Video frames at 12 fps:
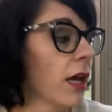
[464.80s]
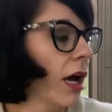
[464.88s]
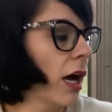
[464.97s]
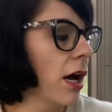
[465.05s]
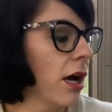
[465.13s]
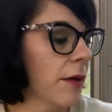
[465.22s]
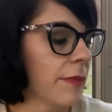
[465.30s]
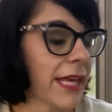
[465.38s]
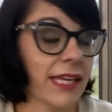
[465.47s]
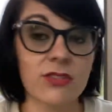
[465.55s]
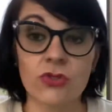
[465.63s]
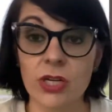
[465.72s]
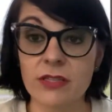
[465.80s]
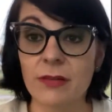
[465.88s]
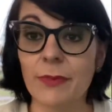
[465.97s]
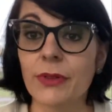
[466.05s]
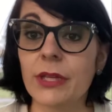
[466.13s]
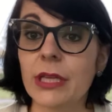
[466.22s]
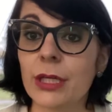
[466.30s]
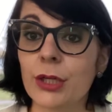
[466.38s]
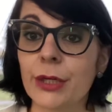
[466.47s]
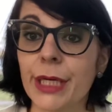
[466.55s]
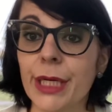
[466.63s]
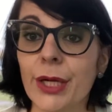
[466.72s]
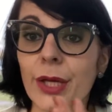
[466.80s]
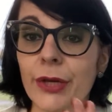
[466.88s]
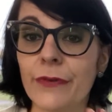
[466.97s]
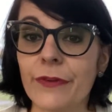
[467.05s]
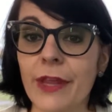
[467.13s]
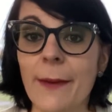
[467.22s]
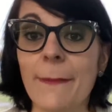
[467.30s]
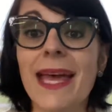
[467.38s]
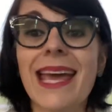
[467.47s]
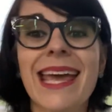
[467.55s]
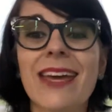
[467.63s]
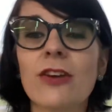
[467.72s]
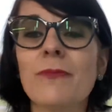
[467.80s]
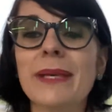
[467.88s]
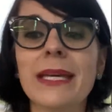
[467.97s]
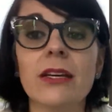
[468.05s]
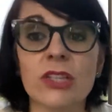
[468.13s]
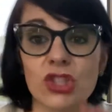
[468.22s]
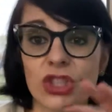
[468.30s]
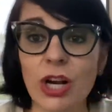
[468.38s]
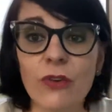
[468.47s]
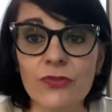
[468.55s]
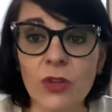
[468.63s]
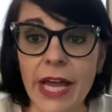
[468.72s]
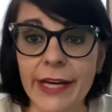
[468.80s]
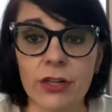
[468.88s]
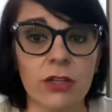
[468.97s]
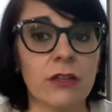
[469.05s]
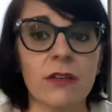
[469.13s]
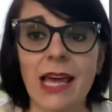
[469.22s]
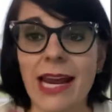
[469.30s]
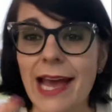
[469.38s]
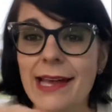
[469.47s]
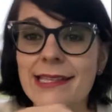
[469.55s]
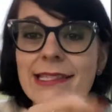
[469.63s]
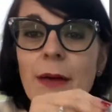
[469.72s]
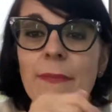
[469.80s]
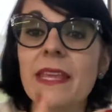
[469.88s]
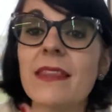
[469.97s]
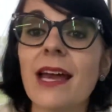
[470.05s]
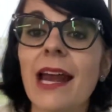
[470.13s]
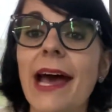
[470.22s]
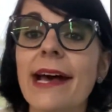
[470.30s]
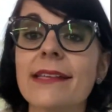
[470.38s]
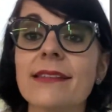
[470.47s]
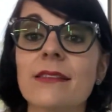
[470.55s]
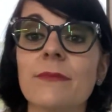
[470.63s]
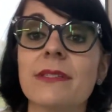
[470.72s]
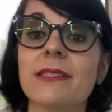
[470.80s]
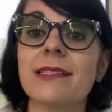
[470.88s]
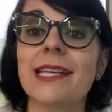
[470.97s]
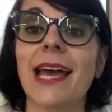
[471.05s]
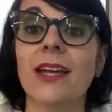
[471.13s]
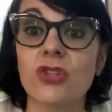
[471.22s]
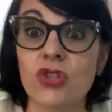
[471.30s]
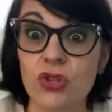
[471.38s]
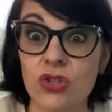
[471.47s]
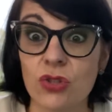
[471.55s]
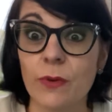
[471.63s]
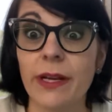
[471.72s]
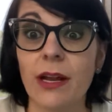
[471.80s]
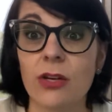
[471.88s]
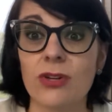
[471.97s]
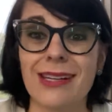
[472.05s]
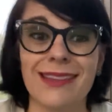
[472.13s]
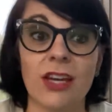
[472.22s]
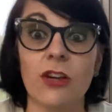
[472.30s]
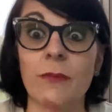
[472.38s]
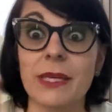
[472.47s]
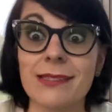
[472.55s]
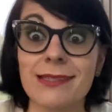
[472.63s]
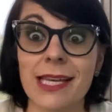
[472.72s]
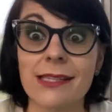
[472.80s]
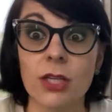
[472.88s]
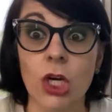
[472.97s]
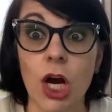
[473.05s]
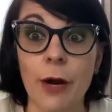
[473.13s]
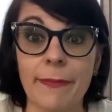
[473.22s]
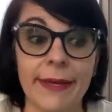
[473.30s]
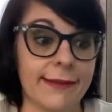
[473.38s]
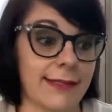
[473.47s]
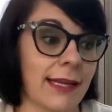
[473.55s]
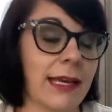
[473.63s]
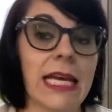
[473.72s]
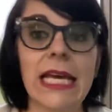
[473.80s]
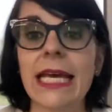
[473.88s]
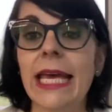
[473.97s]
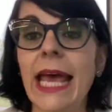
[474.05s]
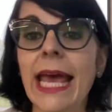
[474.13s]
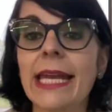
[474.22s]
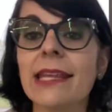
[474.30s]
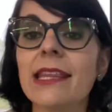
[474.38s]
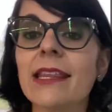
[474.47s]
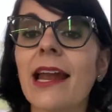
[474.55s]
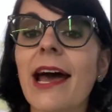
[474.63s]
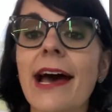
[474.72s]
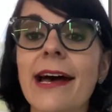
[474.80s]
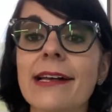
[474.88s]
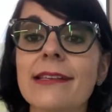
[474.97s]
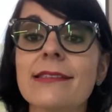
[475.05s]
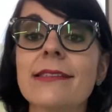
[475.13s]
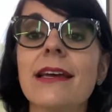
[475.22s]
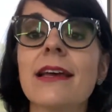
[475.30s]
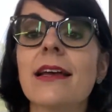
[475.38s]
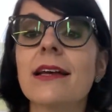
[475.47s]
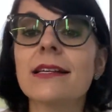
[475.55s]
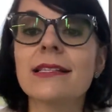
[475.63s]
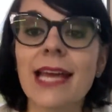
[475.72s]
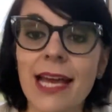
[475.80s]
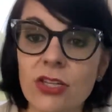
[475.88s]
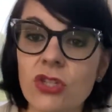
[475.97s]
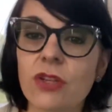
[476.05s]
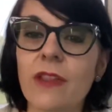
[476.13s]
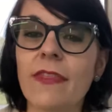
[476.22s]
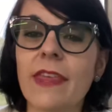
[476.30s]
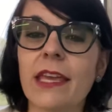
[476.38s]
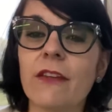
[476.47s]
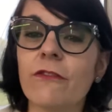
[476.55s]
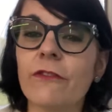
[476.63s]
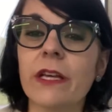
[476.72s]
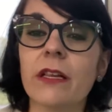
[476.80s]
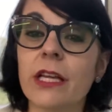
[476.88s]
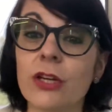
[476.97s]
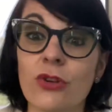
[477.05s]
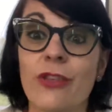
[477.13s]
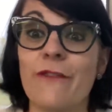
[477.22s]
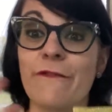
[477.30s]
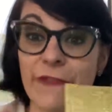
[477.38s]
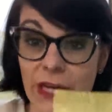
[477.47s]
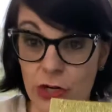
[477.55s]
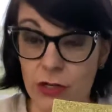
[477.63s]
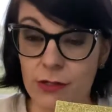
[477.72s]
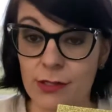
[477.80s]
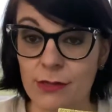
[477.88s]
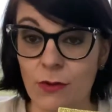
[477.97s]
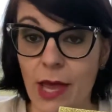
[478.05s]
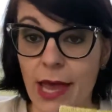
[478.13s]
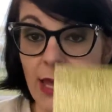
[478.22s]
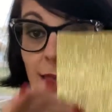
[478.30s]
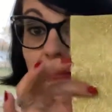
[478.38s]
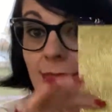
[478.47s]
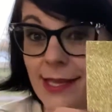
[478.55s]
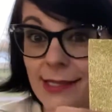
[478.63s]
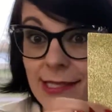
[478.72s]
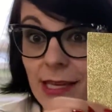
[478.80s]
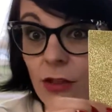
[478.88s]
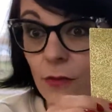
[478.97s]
They get stressed about the glitter getting all over them. It could be shelf liner that has something that has some texture to it underneath. It could be a slice of carpet. Anything that has texture that they can feel under their fingers, okay? That's the other